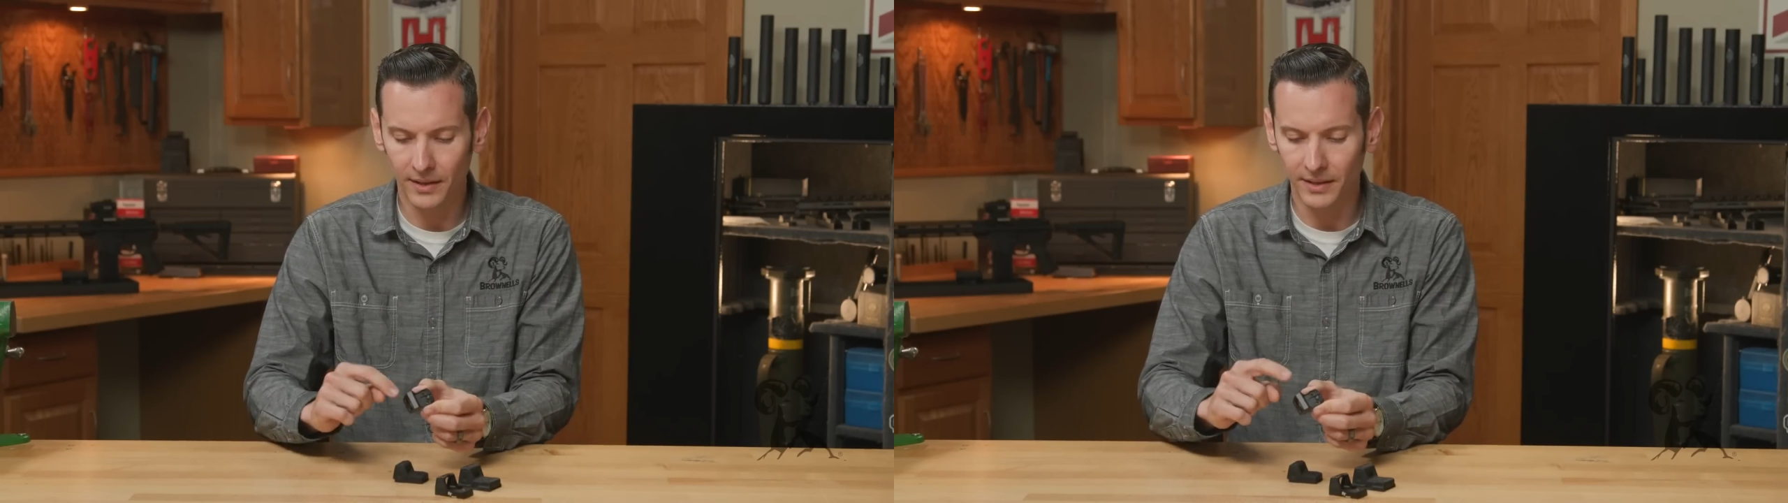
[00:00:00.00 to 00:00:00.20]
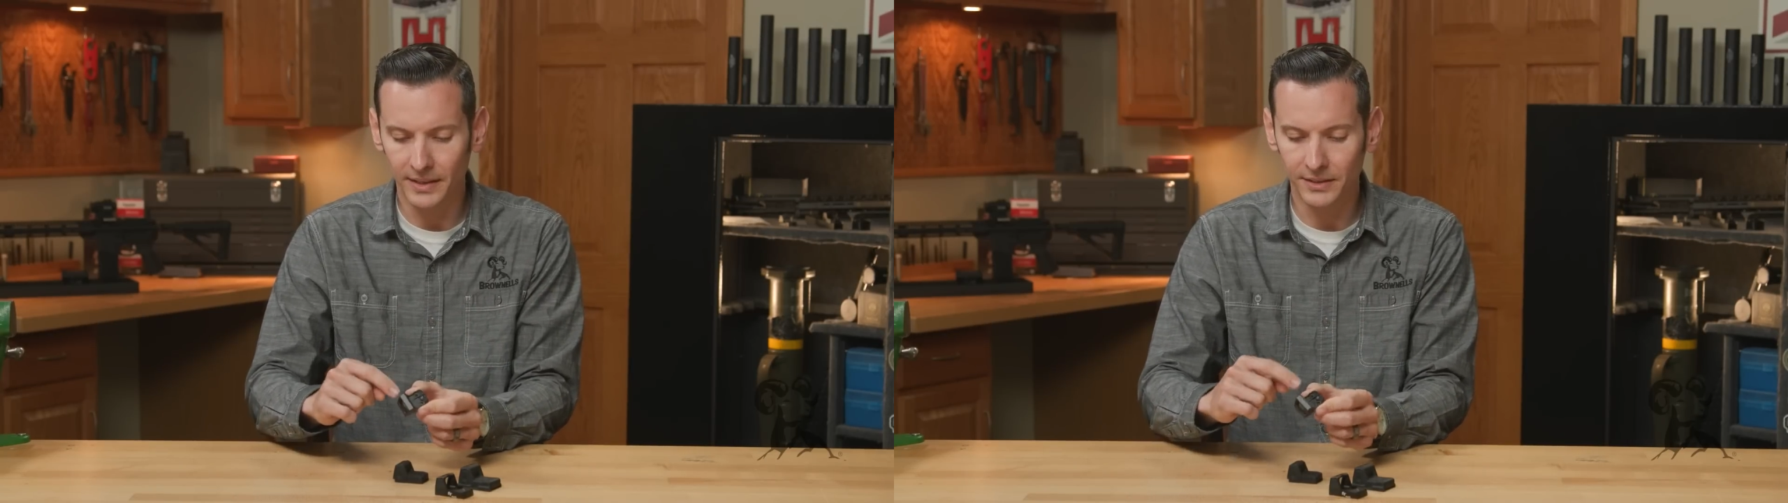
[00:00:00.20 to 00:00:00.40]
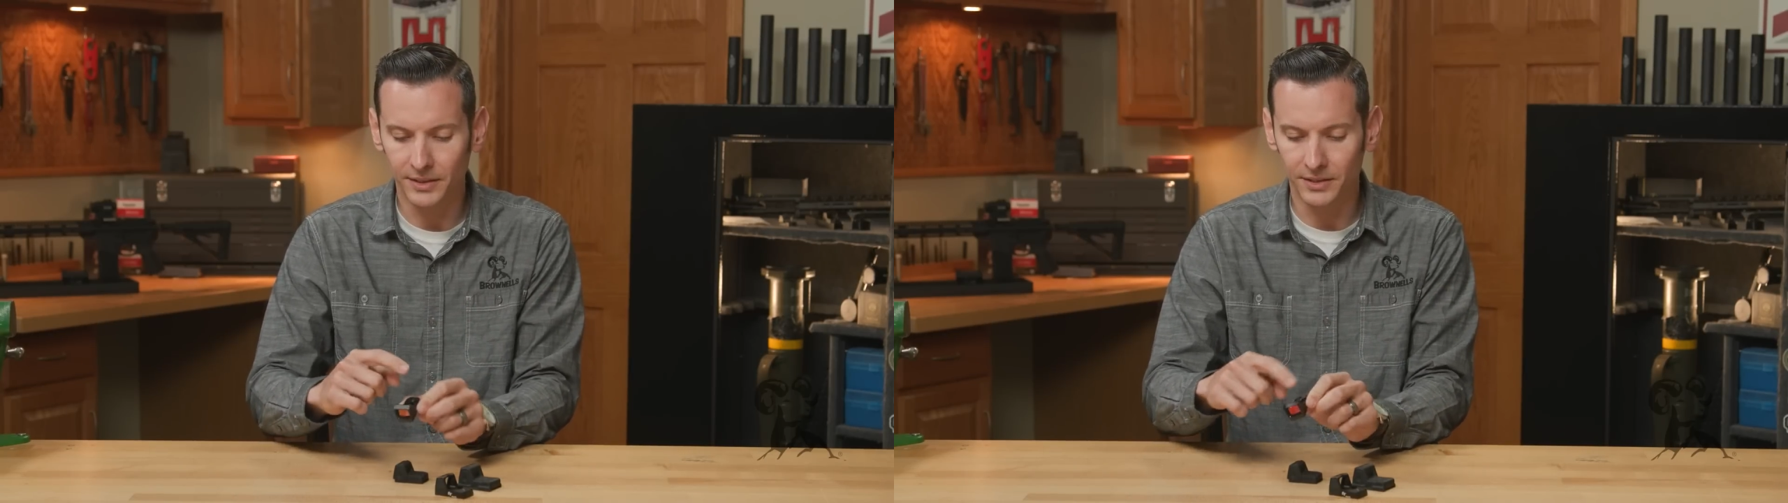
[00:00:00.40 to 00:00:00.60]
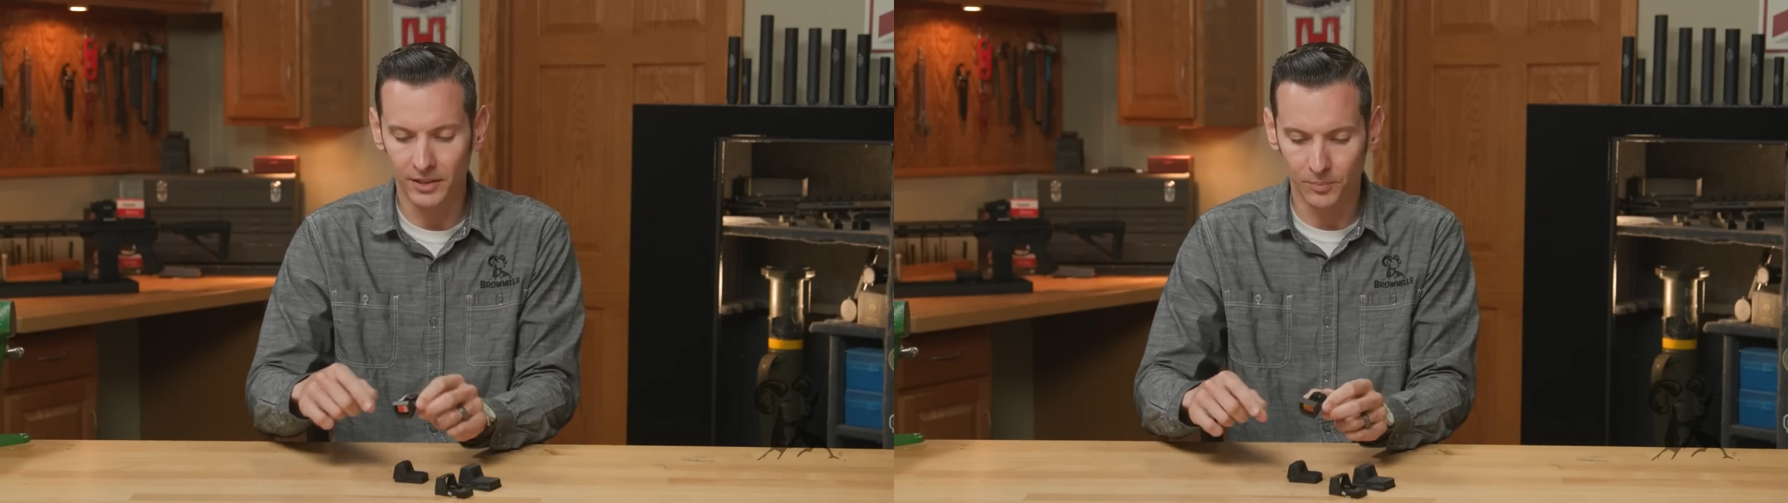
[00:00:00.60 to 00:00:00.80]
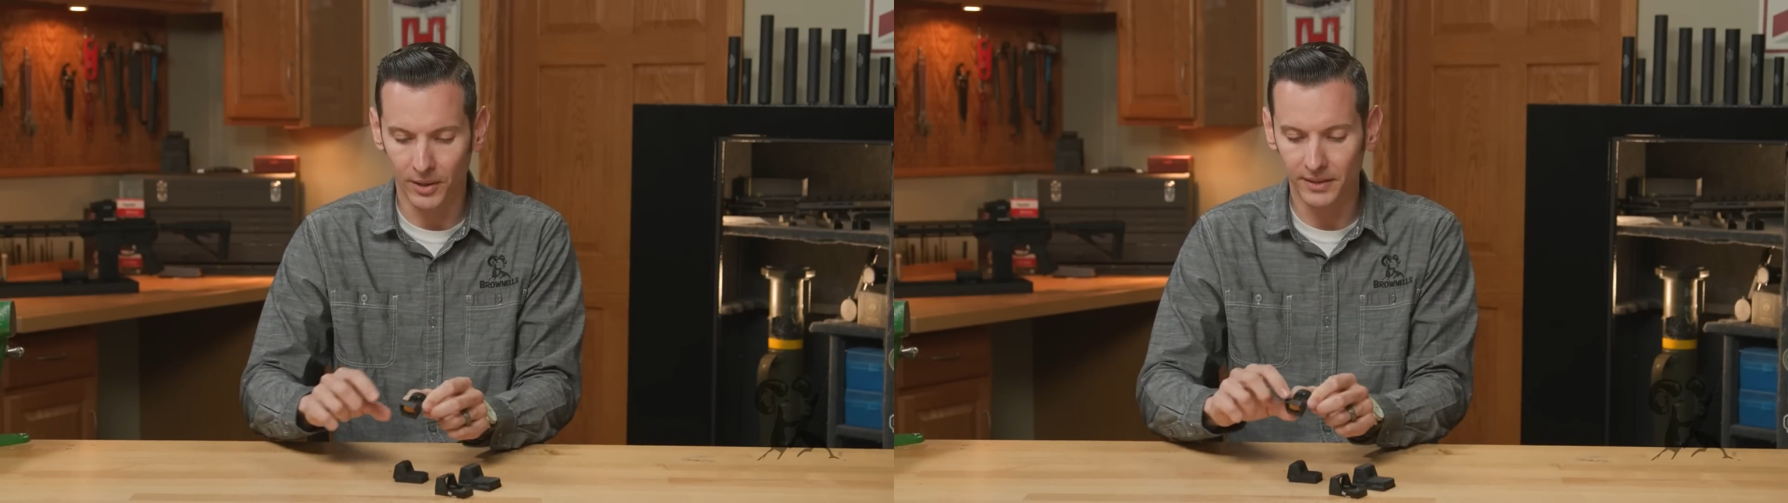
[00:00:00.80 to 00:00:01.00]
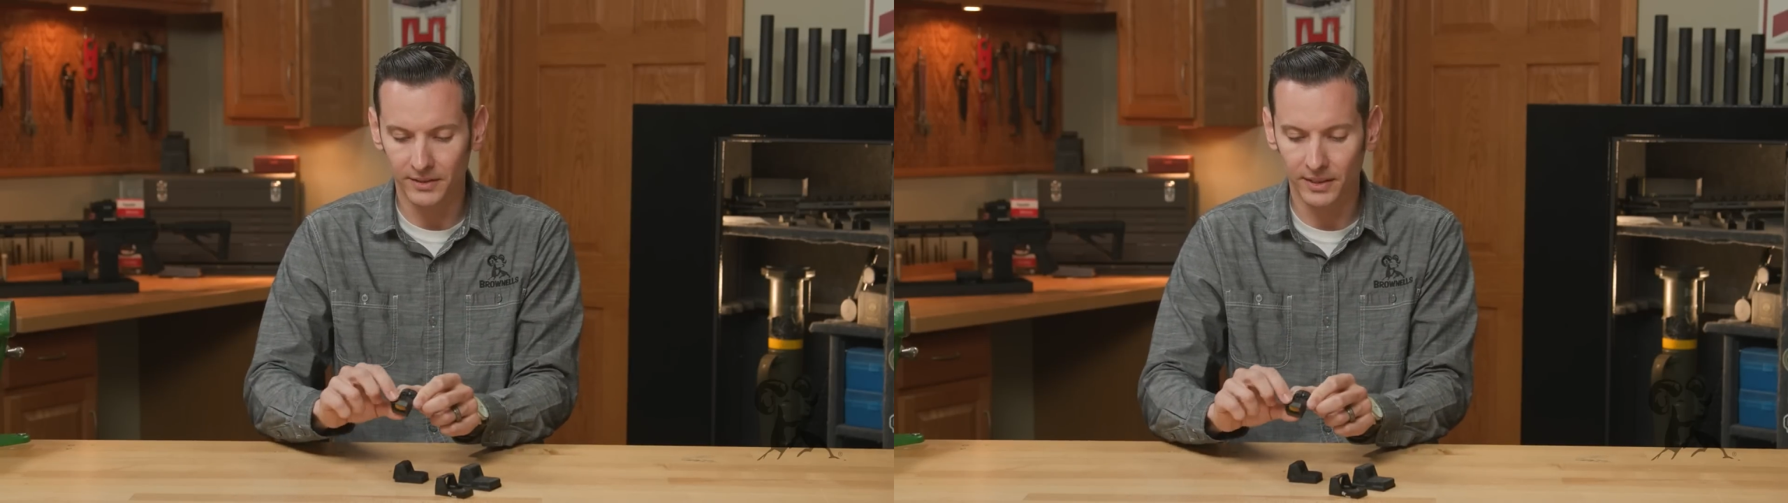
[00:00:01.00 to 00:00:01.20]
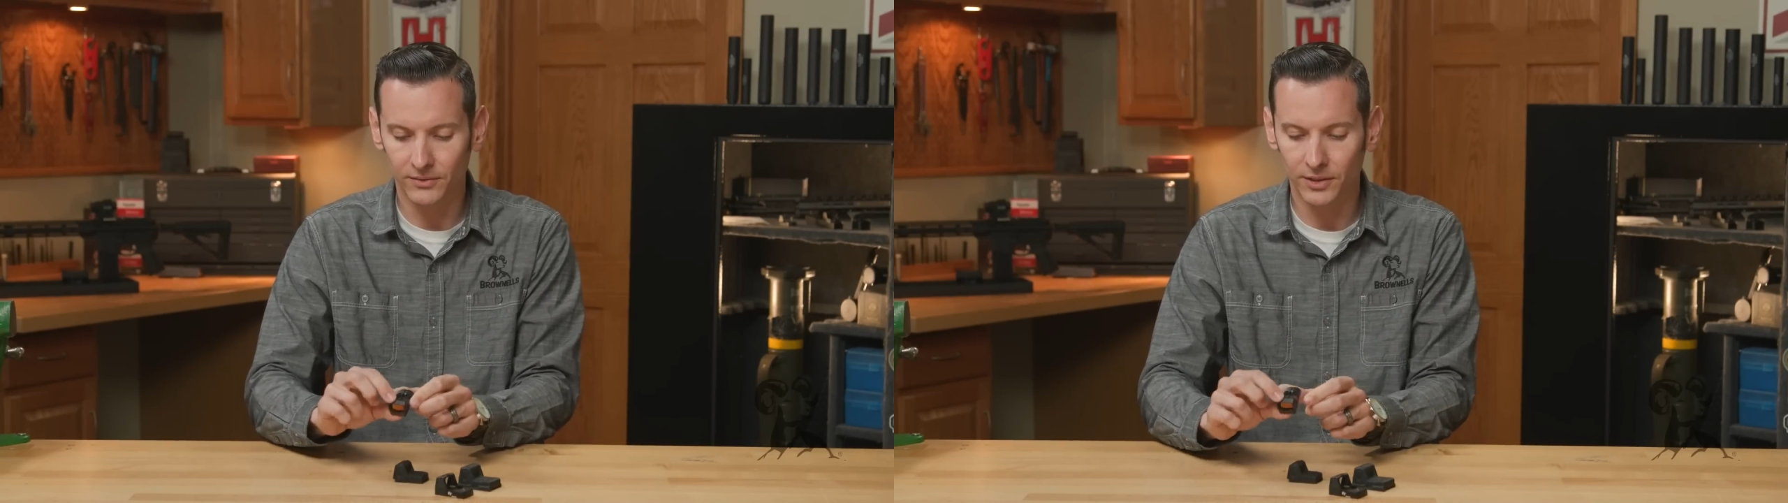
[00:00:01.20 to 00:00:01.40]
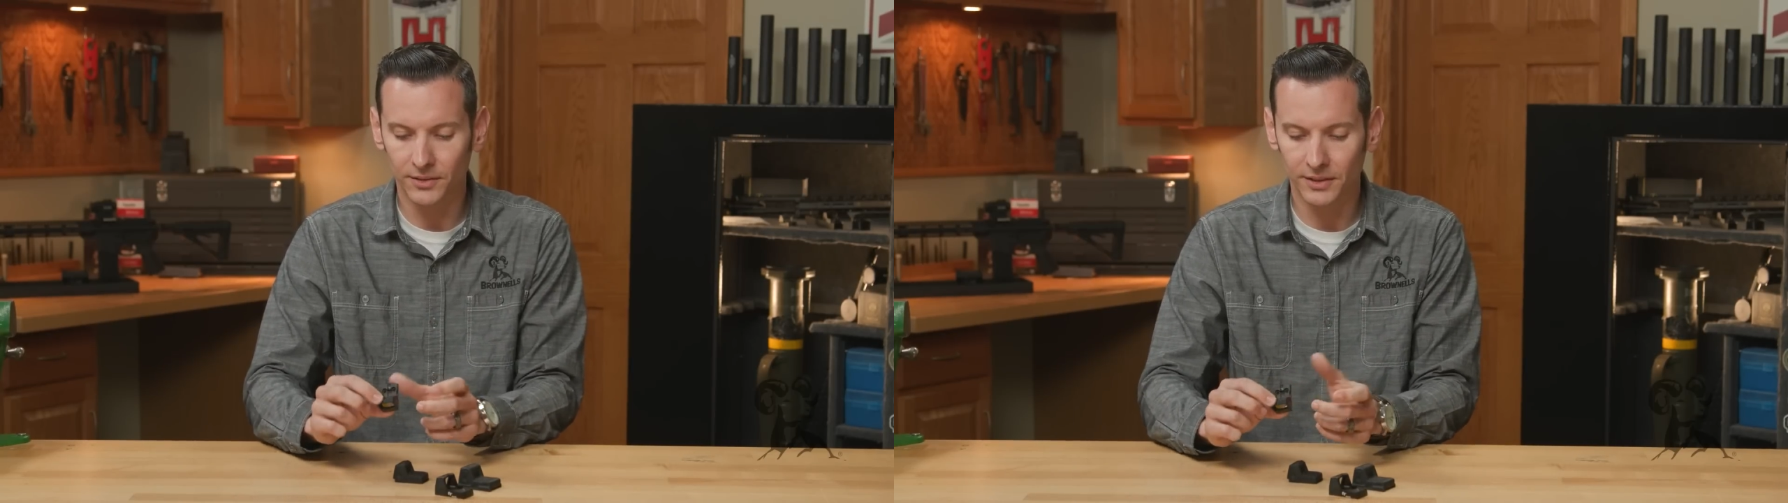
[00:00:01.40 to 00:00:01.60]
gonna need to adjust brightness
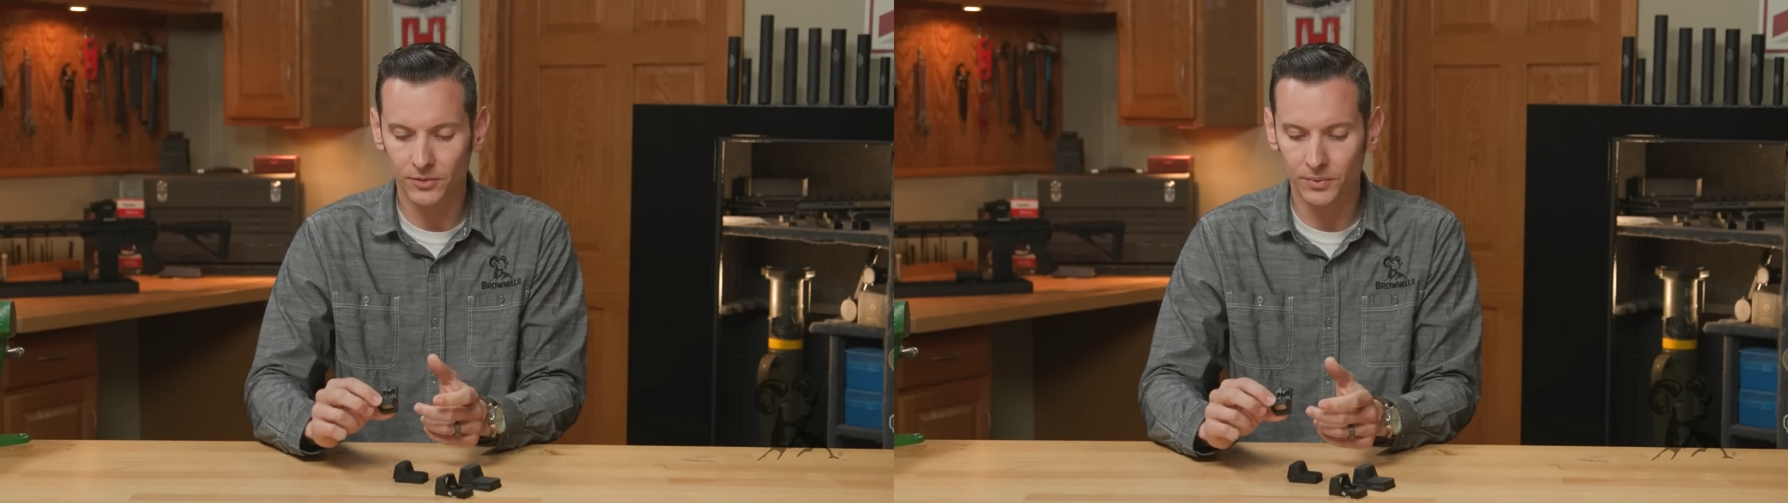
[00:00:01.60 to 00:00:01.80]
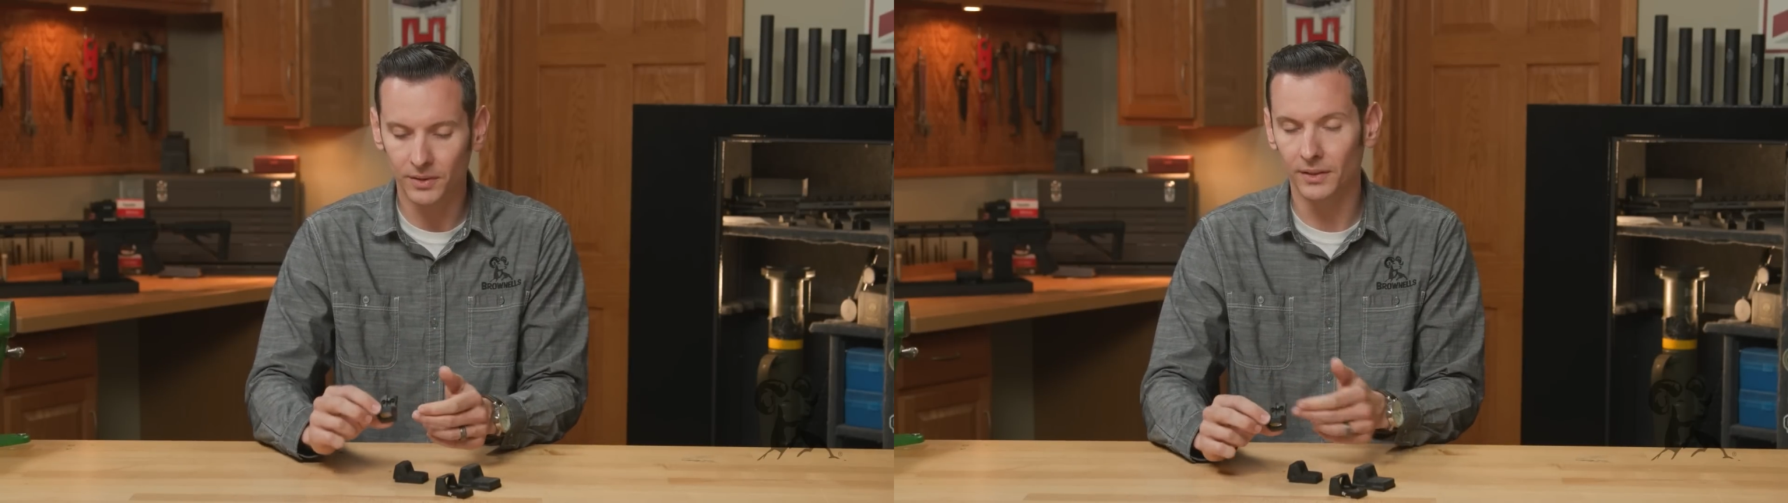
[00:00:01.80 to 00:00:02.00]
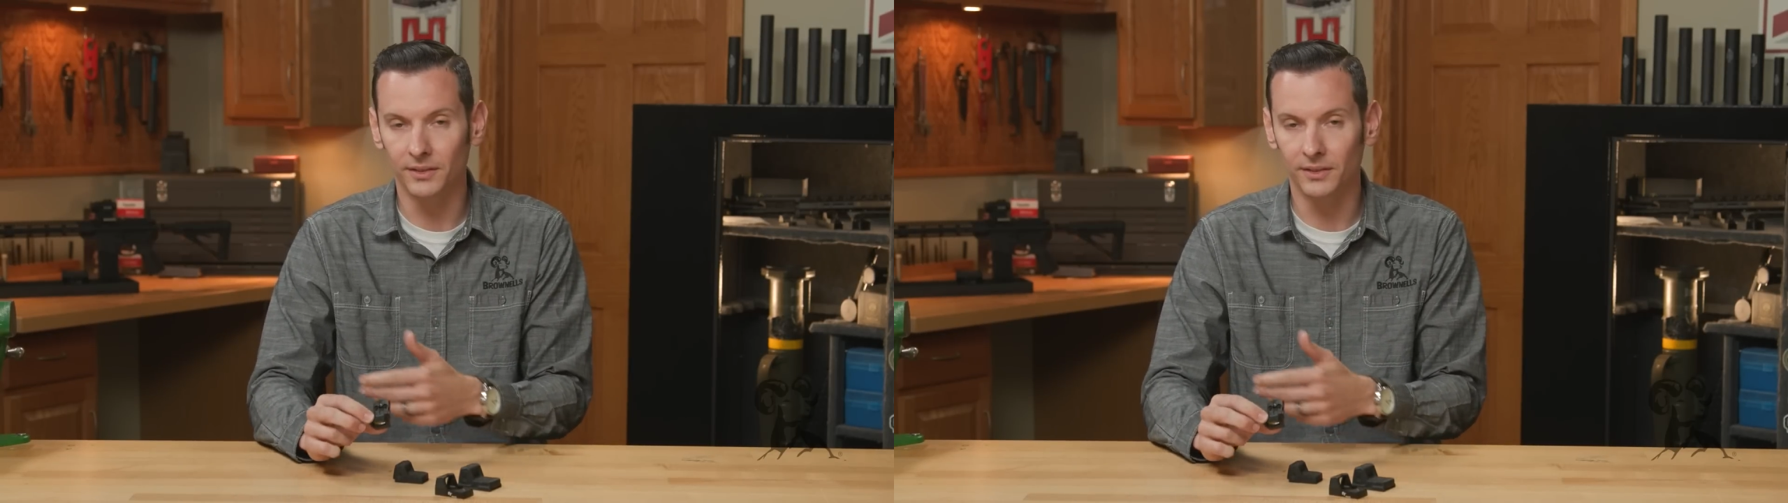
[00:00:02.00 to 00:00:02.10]
level on this one.